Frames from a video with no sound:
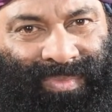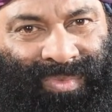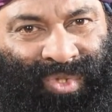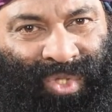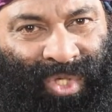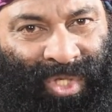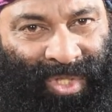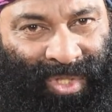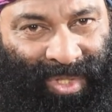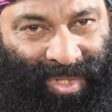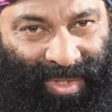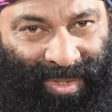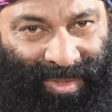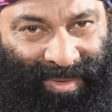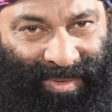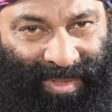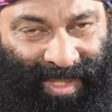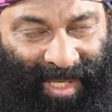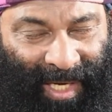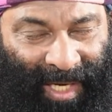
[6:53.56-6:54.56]

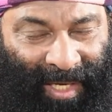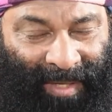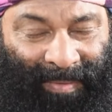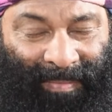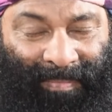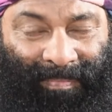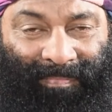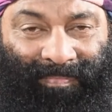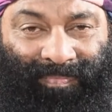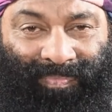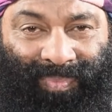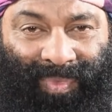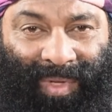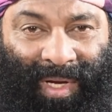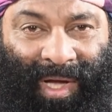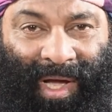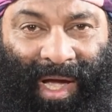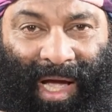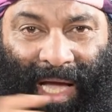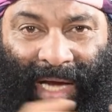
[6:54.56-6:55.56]
chicken, the hen,
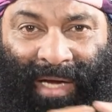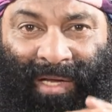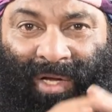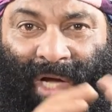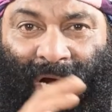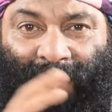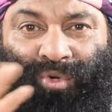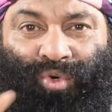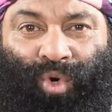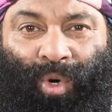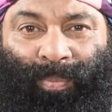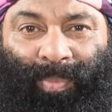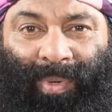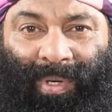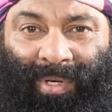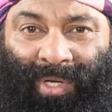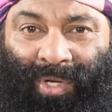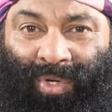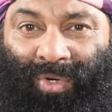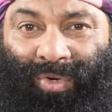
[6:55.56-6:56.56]
and cut
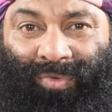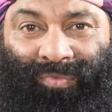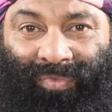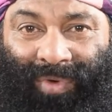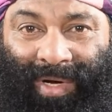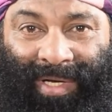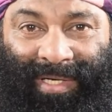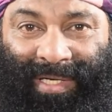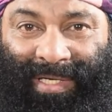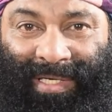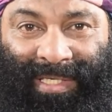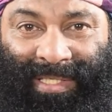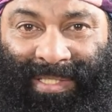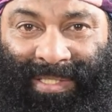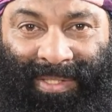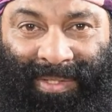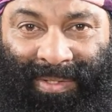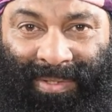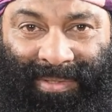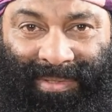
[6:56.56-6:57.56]
open, he couldn't find any
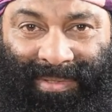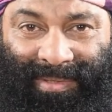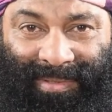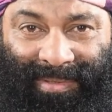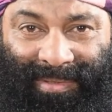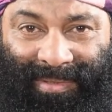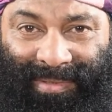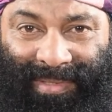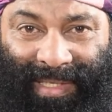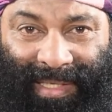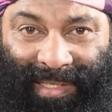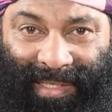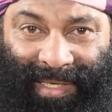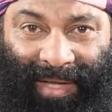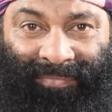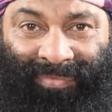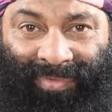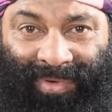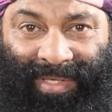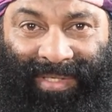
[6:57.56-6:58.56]
gold that
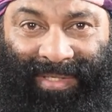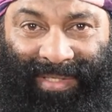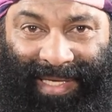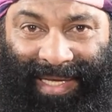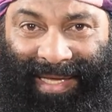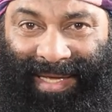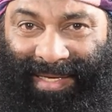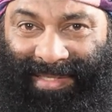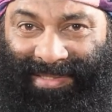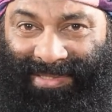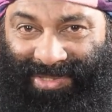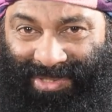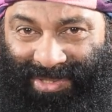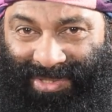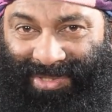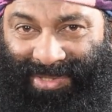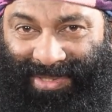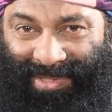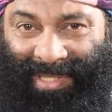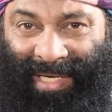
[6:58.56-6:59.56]
every day
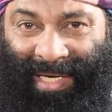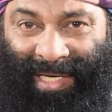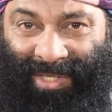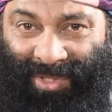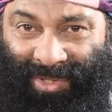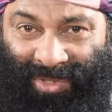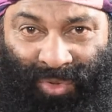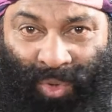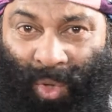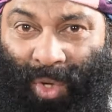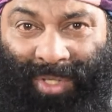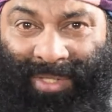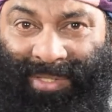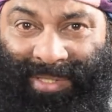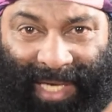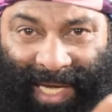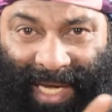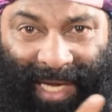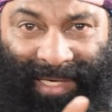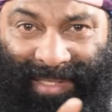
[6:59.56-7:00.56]
is. Don't
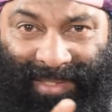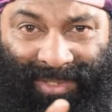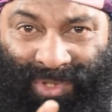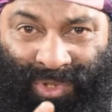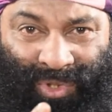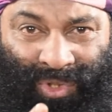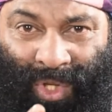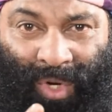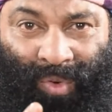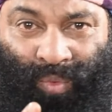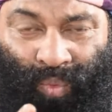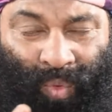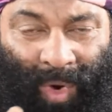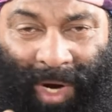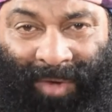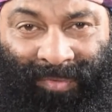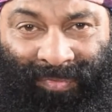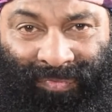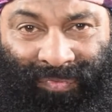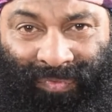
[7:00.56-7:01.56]
tear your
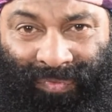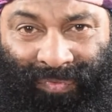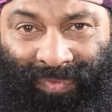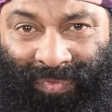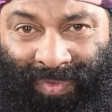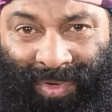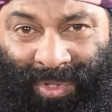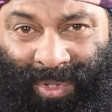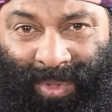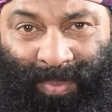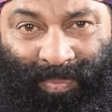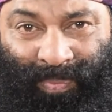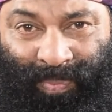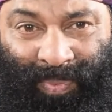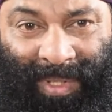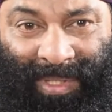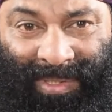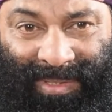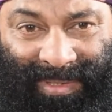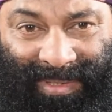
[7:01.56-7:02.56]
wife into
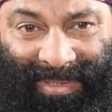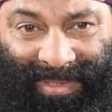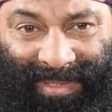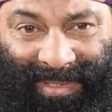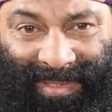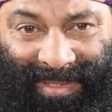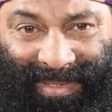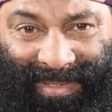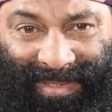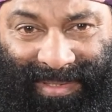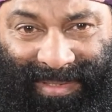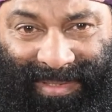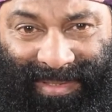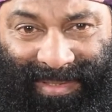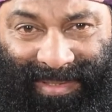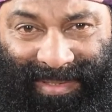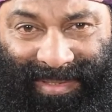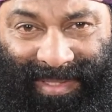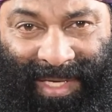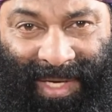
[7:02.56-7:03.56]

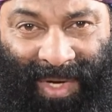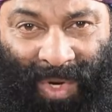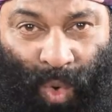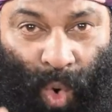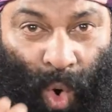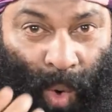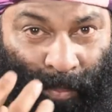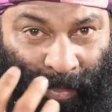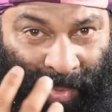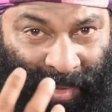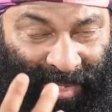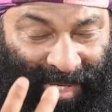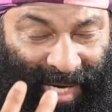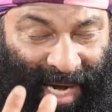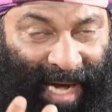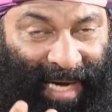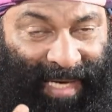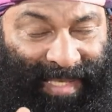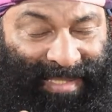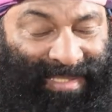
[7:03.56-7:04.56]
pieces. Open your
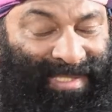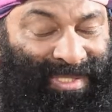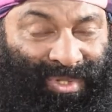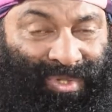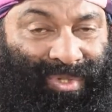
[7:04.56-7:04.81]
eyes